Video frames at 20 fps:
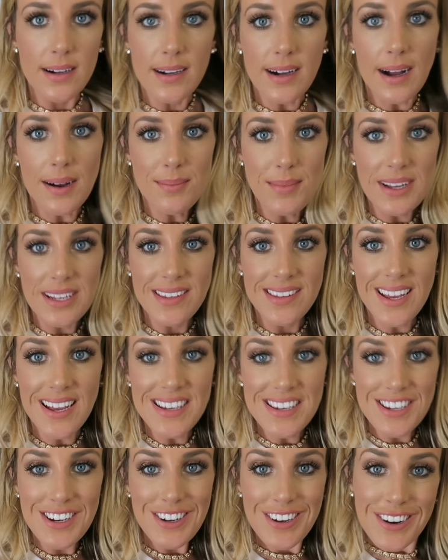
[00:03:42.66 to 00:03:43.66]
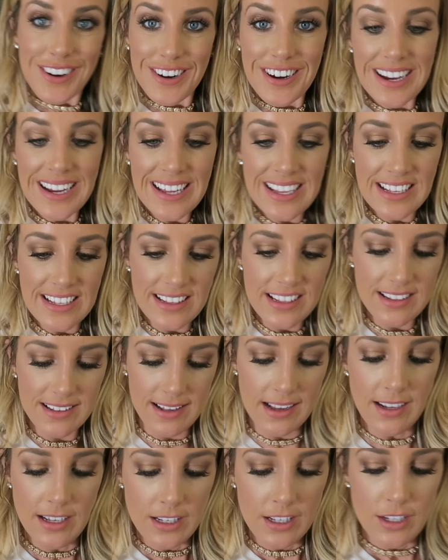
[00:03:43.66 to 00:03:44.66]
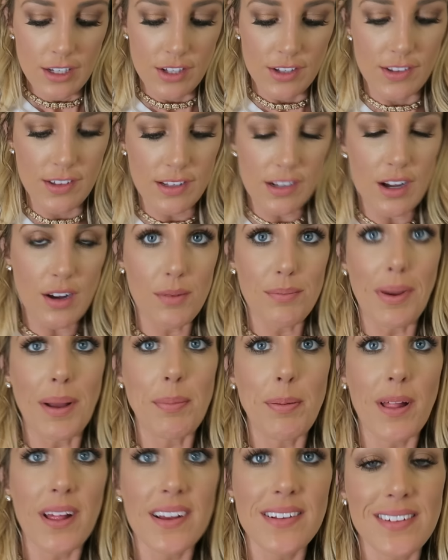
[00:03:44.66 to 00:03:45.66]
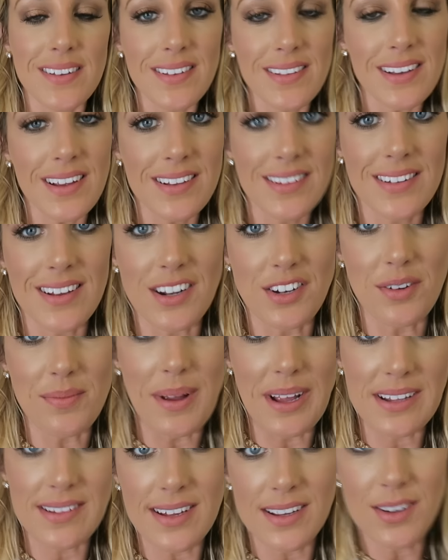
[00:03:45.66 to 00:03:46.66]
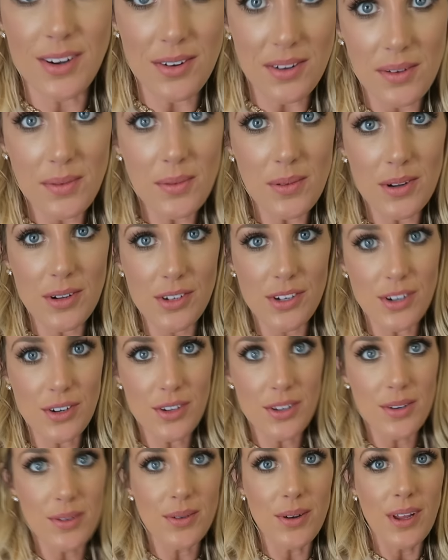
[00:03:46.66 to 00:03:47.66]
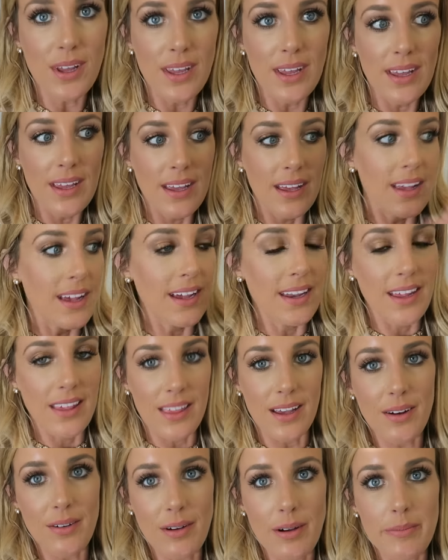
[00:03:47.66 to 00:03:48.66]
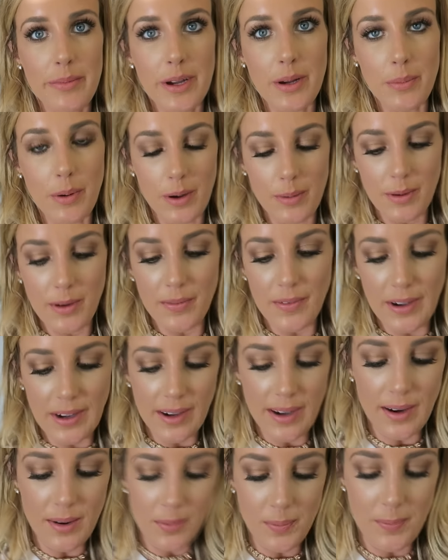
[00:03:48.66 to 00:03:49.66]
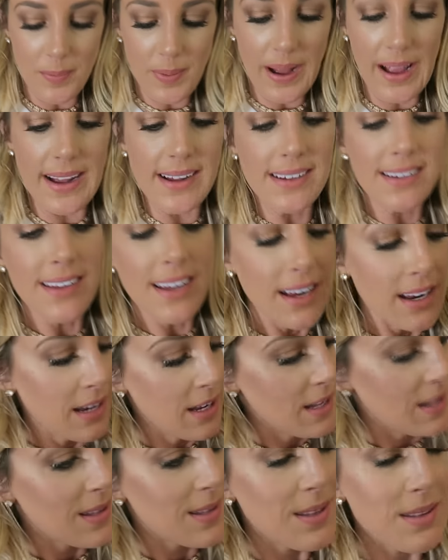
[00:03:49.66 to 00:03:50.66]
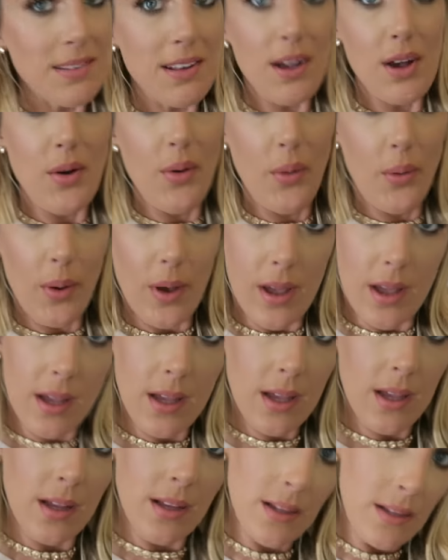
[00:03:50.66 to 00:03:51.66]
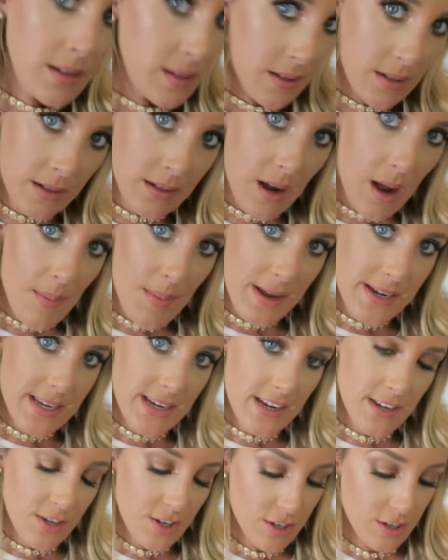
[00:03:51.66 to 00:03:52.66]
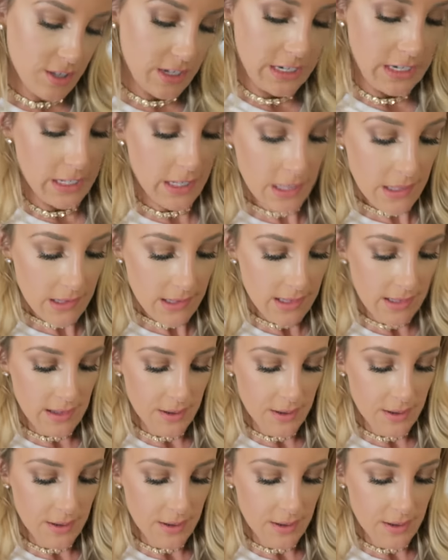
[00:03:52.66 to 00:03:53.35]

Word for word: Got my Tender Greens. So my place is like such a mess. I don't even want to show you anything around my apartment right now, but so, got my Tender Greens